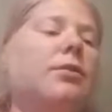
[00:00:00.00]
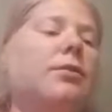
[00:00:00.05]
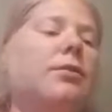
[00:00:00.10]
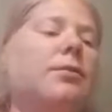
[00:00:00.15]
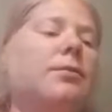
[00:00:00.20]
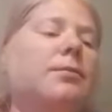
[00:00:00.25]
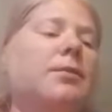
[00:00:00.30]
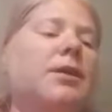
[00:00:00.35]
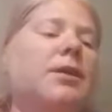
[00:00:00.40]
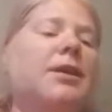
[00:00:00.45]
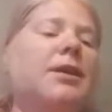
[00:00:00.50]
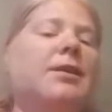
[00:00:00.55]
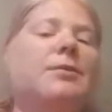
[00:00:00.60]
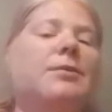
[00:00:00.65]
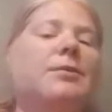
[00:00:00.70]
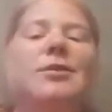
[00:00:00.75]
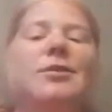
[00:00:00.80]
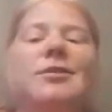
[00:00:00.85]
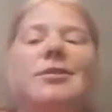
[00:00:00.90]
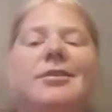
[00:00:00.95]
me,
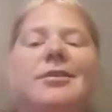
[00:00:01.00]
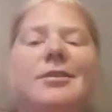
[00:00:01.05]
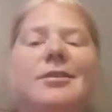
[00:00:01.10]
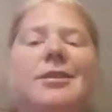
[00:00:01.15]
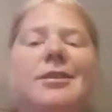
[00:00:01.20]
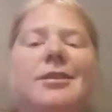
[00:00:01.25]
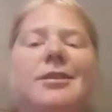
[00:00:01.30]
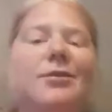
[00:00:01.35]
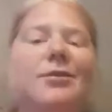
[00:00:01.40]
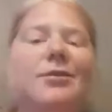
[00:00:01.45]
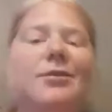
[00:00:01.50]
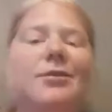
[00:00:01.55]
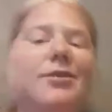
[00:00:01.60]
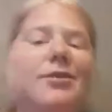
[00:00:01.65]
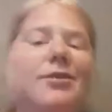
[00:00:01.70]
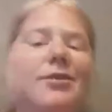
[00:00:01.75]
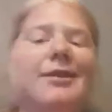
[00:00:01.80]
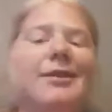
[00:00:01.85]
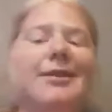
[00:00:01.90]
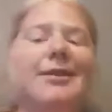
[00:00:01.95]
which is kind of gross
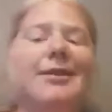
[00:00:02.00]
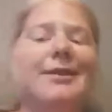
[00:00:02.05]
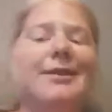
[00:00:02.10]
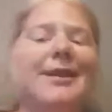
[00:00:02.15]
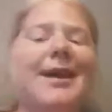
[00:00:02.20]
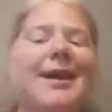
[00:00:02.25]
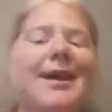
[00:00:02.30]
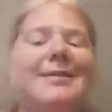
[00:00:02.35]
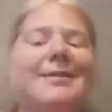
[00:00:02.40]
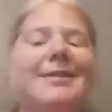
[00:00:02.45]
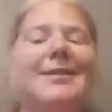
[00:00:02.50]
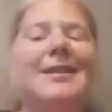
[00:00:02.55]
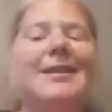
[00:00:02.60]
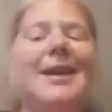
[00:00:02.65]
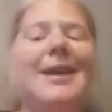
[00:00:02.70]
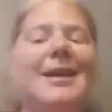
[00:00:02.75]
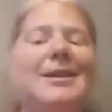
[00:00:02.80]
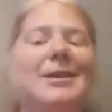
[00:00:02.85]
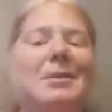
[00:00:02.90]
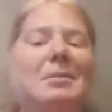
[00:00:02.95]
because the cat just ate the
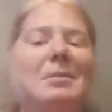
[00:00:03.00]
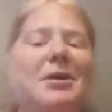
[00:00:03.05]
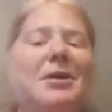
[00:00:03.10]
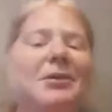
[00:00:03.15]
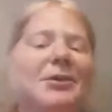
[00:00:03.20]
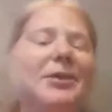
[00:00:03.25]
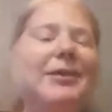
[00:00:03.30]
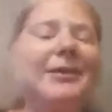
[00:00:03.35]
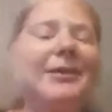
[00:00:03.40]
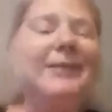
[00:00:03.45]
mouse. Ugh.